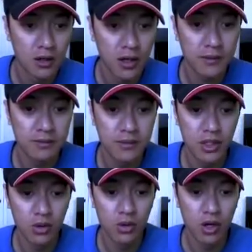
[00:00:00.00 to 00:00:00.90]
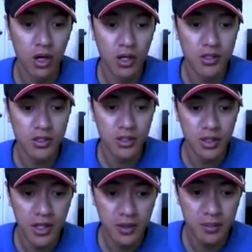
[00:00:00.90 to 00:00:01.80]
Alright, so on to
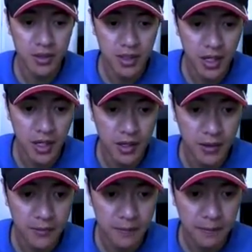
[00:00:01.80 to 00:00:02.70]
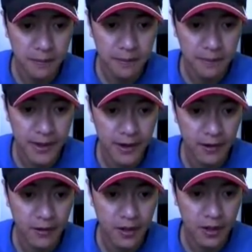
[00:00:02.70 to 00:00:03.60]
the A P K
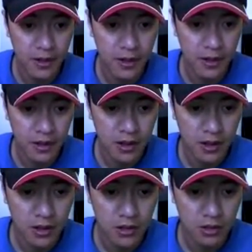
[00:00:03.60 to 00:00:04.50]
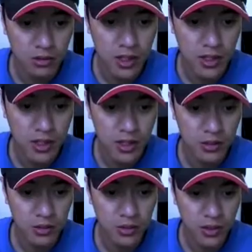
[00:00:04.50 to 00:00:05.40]
now. Right
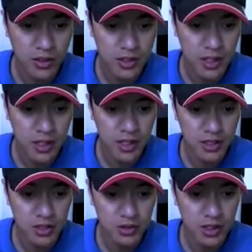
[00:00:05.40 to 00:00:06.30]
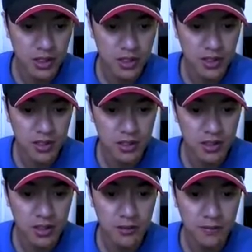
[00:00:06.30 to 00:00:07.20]
here where it says
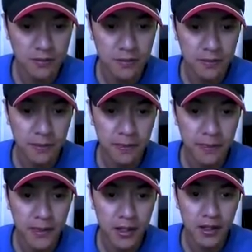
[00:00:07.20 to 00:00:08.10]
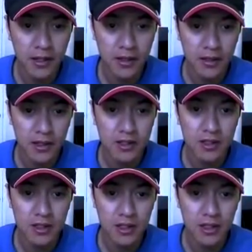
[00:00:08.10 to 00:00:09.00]
utilities,
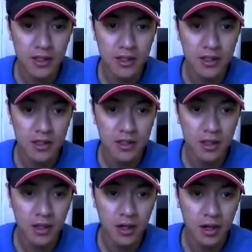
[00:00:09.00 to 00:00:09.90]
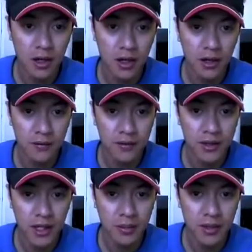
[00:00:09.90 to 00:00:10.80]
this is uh,
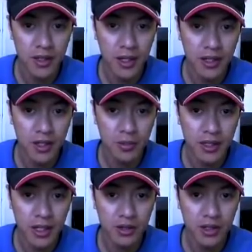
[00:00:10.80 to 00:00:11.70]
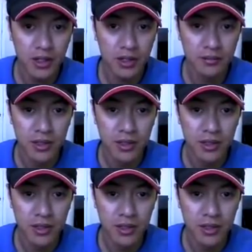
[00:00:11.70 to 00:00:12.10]
the A P K that you'll be downloading.